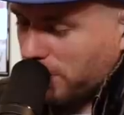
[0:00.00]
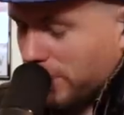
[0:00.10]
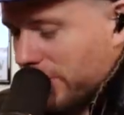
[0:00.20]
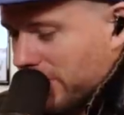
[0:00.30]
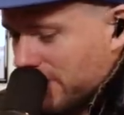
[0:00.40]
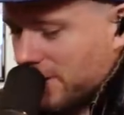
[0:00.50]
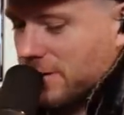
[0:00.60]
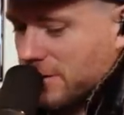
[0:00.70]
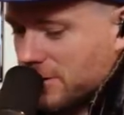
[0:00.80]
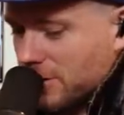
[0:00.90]
But
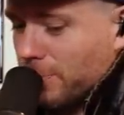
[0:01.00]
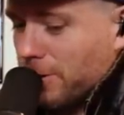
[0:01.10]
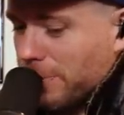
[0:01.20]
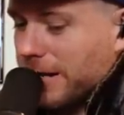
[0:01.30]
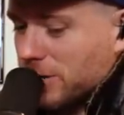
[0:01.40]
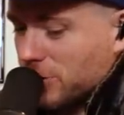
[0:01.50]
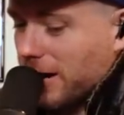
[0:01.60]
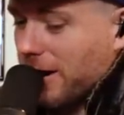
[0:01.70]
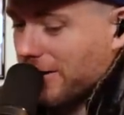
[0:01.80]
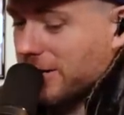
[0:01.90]
someone backed the
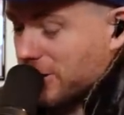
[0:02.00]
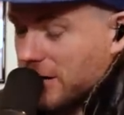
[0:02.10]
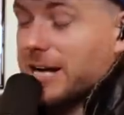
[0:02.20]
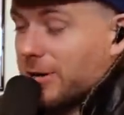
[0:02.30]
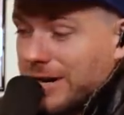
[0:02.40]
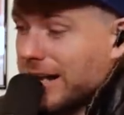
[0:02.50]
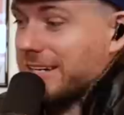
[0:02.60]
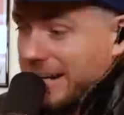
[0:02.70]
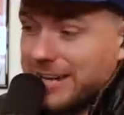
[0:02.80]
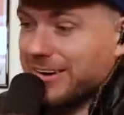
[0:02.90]
trailer into the Jaguar
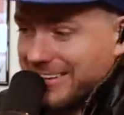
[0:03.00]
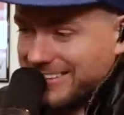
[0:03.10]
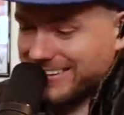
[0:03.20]
that day anyway.